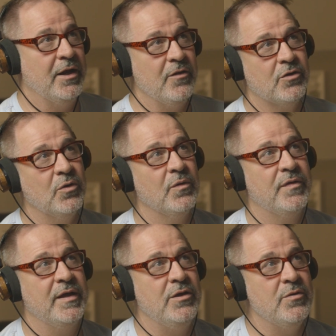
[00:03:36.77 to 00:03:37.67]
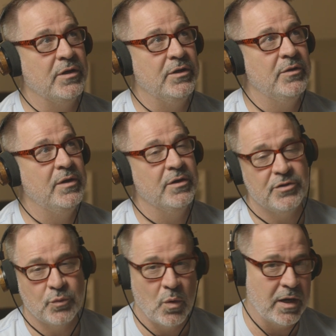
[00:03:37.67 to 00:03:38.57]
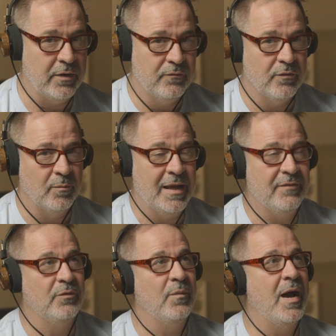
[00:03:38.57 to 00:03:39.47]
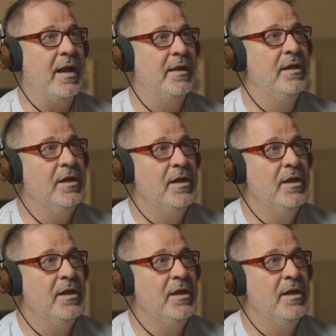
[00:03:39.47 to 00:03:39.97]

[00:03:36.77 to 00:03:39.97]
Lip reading: Another cool thing you can do here, just working from left to right,